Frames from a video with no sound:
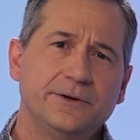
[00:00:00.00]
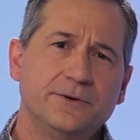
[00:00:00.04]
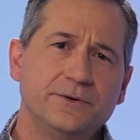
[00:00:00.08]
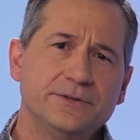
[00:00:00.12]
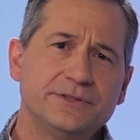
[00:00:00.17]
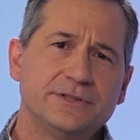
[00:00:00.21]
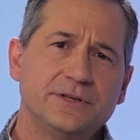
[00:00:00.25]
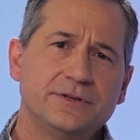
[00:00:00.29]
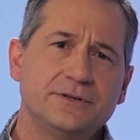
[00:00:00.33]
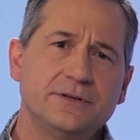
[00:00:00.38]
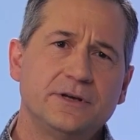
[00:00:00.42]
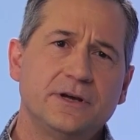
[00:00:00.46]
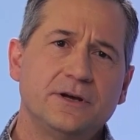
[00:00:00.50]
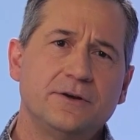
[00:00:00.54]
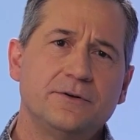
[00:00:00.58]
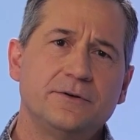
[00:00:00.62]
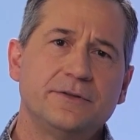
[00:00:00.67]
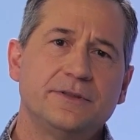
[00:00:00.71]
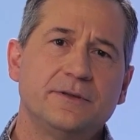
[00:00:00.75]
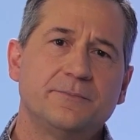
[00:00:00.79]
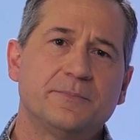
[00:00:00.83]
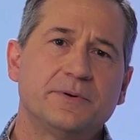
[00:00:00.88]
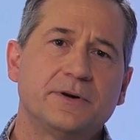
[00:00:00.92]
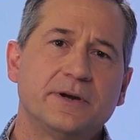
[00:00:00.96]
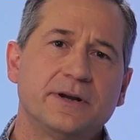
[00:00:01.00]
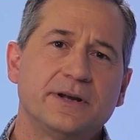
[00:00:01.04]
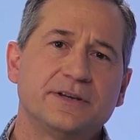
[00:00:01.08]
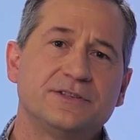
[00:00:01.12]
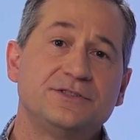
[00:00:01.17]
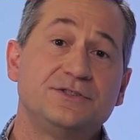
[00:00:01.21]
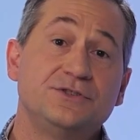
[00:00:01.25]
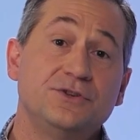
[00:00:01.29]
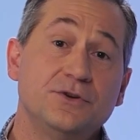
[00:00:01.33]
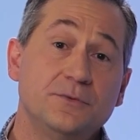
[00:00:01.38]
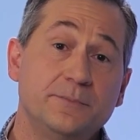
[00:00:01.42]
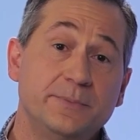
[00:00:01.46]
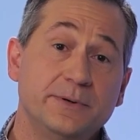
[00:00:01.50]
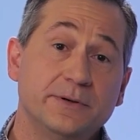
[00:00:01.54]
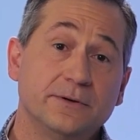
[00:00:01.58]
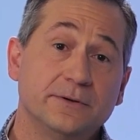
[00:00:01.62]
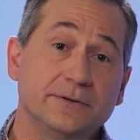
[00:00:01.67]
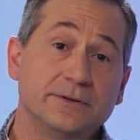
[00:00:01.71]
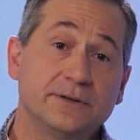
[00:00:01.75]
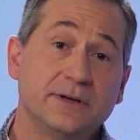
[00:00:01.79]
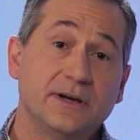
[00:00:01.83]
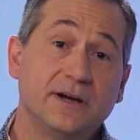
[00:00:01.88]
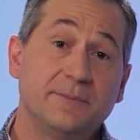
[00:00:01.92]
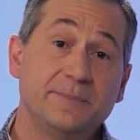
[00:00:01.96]
also know the products you
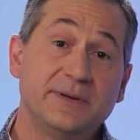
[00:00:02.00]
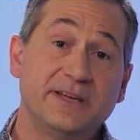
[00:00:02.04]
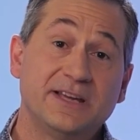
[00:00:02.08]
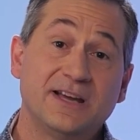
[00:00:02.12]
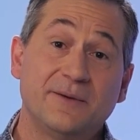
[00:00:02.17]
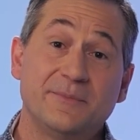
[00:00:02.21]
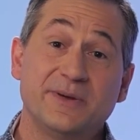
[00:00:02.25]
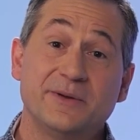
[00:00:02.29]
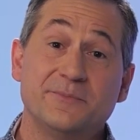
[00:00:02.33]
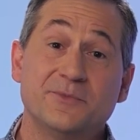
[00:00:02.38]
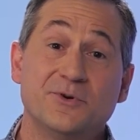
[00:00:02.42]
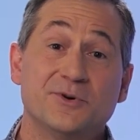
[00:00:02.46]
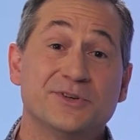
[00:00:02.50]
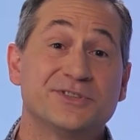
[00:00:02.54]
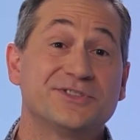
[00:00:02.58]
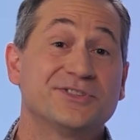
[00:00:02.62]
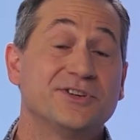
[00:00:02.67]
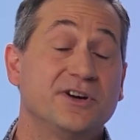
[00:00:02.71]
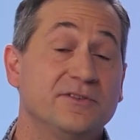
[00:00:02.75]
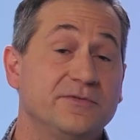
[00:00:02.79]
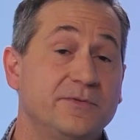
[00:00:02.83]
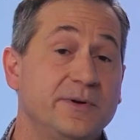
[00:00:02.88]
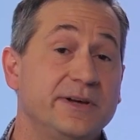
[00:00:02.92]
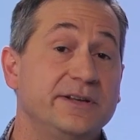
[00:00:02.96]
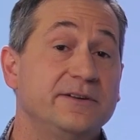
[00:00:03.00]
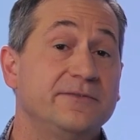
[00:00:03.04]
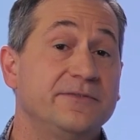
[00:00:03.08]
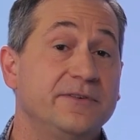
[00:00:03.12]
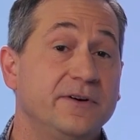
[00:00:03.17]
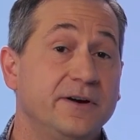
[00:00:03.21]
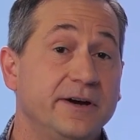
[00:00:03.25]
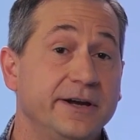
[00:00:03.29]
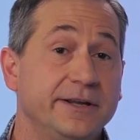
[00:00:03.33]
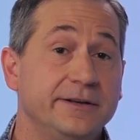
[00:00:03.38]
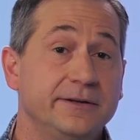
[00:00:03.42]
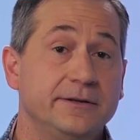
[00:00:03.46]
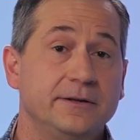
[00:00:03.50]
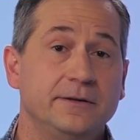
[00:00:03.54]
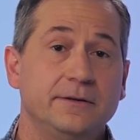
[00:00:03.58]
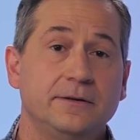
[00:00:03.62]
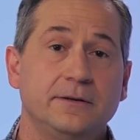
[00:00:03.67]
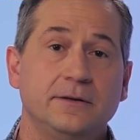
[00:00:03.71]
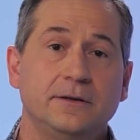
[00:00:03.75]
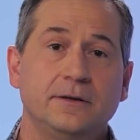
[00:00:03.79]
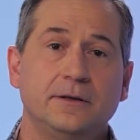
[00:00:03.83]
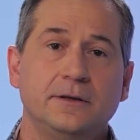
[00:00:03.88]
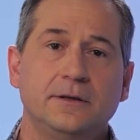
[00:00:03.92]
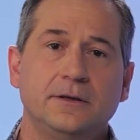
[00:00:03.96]
build are becoming more software defined.
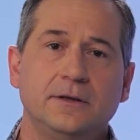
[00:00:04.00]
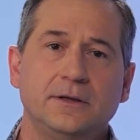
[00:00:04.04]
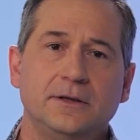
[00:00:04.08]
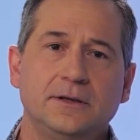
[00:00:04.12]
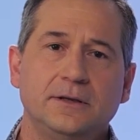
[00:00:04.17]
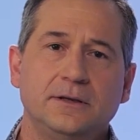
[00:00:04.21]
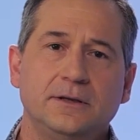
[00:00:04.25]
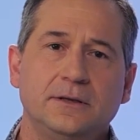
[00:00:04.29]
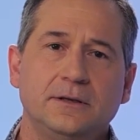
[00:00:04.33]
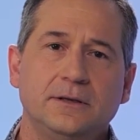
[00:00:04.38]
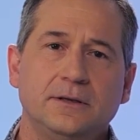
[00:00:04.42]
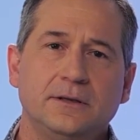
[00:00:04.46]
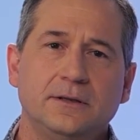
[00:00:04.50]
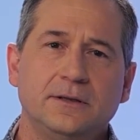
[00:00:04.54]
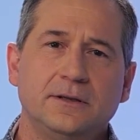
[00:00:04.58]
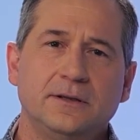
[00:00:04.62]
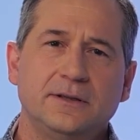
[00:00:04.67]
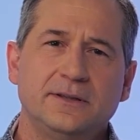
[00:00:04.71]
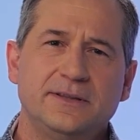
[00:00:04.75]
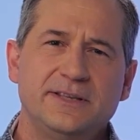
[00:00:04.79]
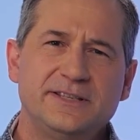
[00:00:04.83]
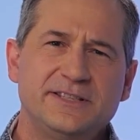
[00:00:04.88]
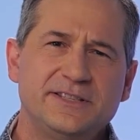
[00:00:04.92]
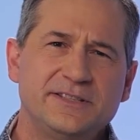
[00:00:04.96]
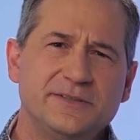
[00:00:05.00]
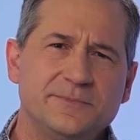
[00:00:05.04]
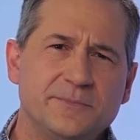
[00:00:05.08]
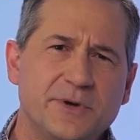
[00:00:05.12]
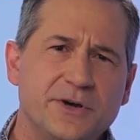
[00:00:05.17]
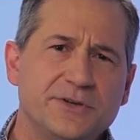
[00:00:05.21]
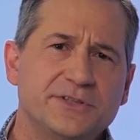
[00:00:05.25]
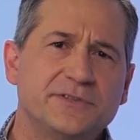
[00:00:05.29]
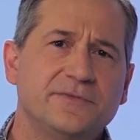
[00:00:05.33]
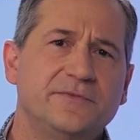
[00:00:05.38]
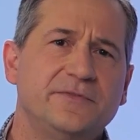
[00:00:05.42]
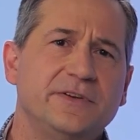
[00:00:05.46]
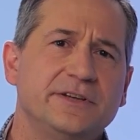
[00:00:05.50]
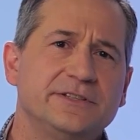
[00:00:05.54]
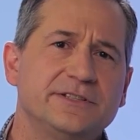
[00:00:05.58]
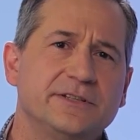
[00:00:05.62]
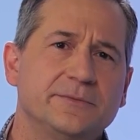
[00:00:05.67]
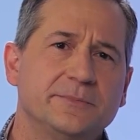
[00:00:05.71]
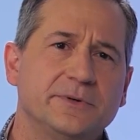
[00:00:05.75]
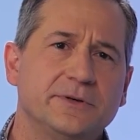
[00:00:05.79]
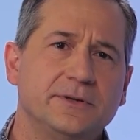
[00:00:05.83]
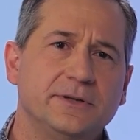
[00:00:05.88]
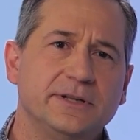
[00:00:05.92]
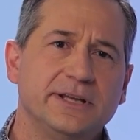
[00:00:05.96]
This is most
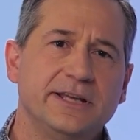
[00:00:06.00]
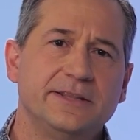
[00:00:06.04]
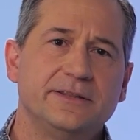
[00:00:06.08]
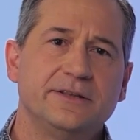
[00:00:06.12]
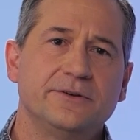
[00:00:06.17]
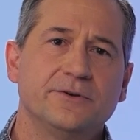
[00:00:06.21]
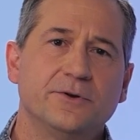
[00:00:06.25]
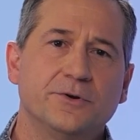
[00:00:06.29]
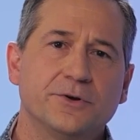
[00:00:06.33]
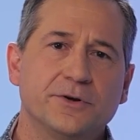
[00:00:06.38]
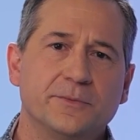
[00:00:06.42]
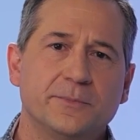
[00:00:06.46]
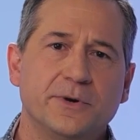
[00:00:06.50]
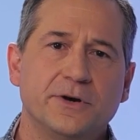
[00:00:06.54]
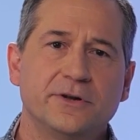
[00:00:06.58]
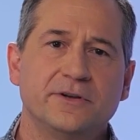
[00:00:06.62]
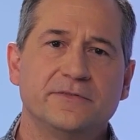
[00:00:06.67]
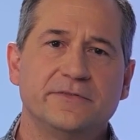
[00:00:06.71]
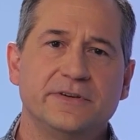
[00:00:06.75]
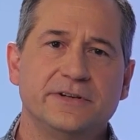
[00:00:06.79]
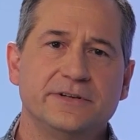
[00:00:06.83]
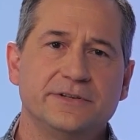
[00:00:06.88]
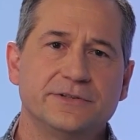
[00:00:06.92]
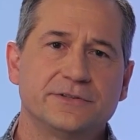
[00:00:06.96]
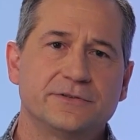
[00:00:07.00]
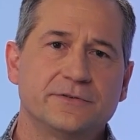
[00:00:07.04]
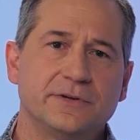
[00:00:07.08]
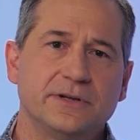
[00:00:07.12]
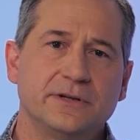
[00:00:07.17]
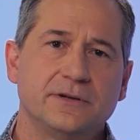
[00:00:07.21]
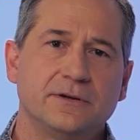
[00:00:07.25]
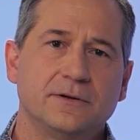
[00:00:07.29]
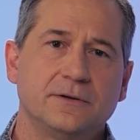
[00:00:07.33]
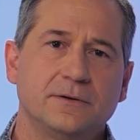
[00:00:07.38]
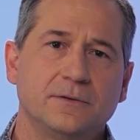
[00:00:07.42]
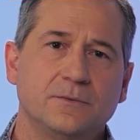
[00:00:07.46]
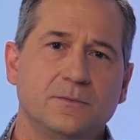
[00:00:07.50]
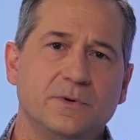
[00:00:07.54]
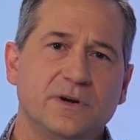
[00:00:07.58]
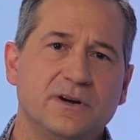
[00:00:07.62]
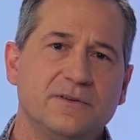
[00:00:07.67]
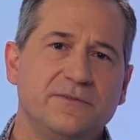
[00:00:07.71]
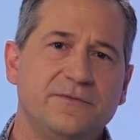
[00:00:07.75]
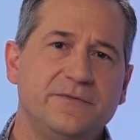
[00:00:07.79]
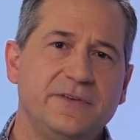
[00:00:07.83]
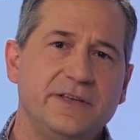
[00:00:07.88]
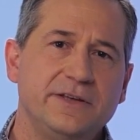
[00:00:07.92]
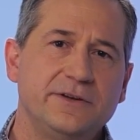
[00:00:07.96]
visible in the automotive industry, where
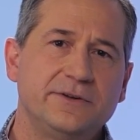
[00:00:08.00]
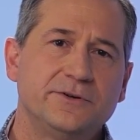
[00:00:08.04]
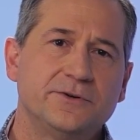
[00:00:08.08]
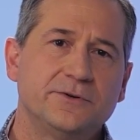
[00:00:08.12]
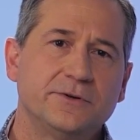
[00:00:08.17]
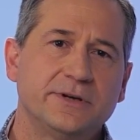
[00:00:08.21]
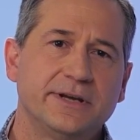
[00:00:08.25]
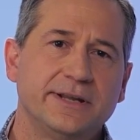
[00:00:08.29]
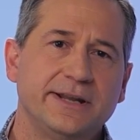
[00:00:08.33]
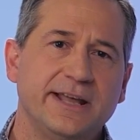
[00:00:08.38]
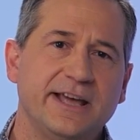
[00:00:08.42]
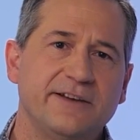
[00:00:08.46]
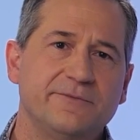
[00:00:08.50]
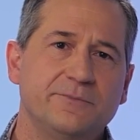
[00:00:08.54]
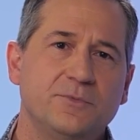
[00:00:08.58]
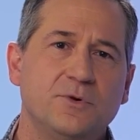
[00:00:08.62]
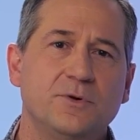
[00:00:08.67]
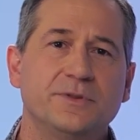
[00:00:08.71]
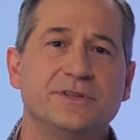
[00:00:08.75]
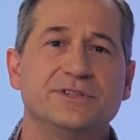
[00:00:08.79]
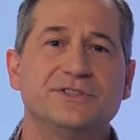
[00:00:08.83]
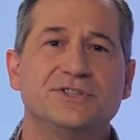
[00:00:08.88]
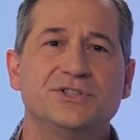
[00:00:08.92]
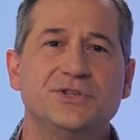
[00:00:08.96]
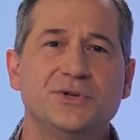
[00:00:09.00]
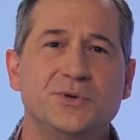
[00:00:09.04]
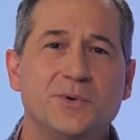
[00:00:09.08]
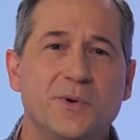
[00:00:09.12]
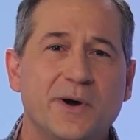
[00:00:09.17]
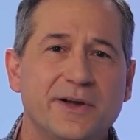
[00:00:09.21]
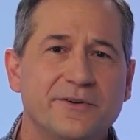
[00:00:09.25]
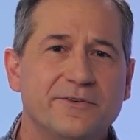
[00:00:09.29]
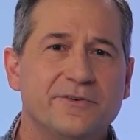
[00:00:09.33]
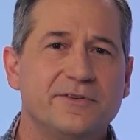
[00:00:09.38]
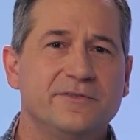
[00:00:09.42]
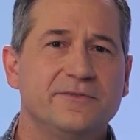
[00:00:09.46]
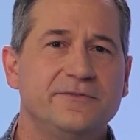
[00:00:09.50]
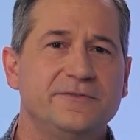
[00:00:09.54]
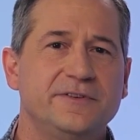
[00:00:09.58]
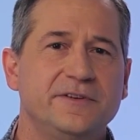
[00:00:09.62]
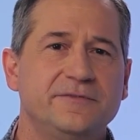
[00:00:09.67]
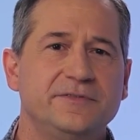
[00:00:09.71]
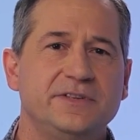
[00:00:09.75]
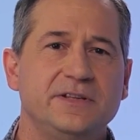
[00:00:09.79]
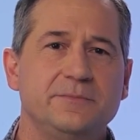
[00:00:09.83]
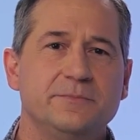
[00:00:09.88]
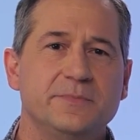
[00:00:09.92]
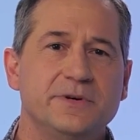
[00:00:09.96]
a vehicle can have more than
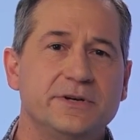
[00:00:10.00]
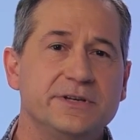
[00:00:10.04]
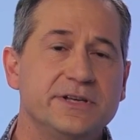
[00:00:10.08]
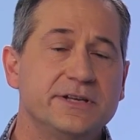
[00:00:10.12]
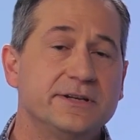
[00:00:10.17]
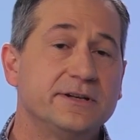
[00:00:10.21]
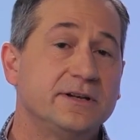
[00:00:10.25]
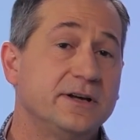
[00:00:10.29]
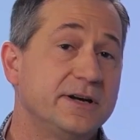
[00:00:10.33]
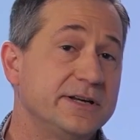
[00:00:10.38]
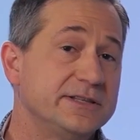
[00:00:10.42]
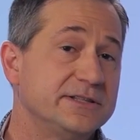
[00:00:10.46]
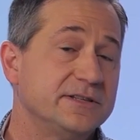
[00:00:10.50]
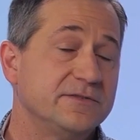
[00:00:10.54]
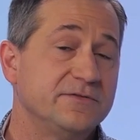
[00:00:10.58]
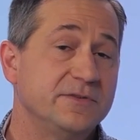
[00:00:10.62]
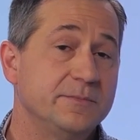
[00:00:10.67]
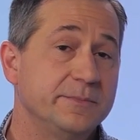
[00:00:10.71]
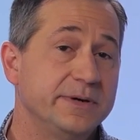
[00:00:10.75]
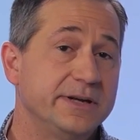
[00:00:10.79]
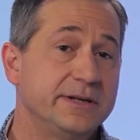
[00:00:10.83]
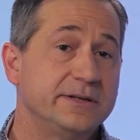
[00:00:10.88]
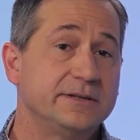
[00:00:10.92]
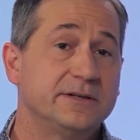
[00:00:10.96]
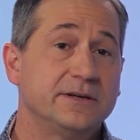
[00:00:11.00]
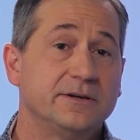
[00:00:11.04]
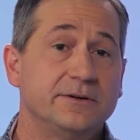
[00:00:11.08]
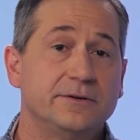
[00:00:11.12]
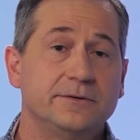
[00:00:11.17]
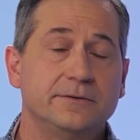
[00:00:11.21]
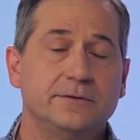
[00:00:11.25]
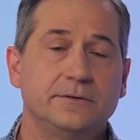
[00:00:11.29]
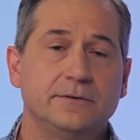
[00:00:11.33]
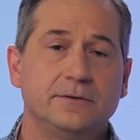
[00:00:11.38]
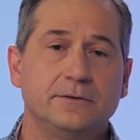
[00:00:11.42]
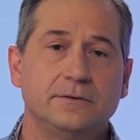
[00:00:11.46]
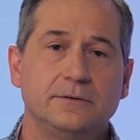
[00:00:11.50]
250 million lines of embedded code.